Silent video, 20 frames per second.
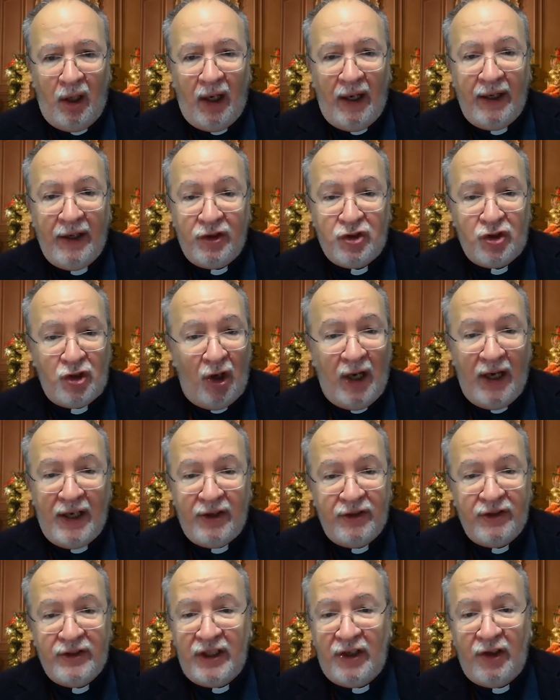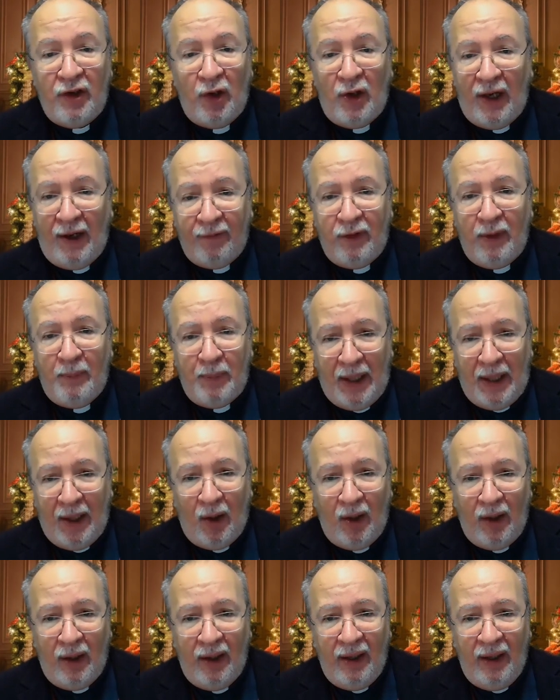I had tried and did not have the
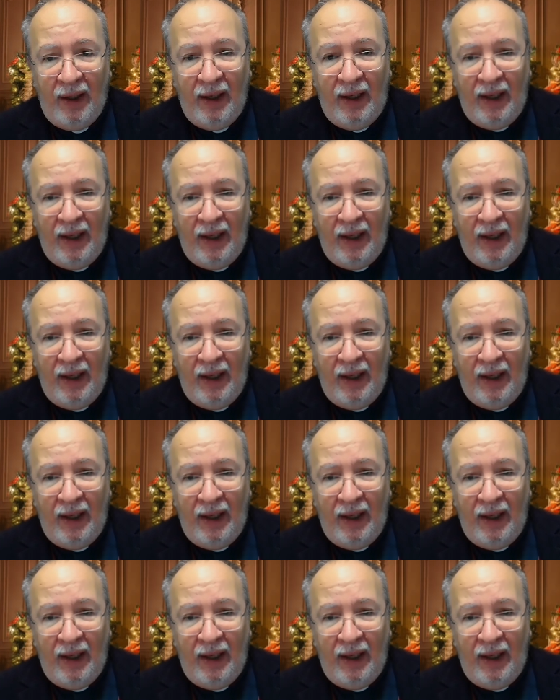power.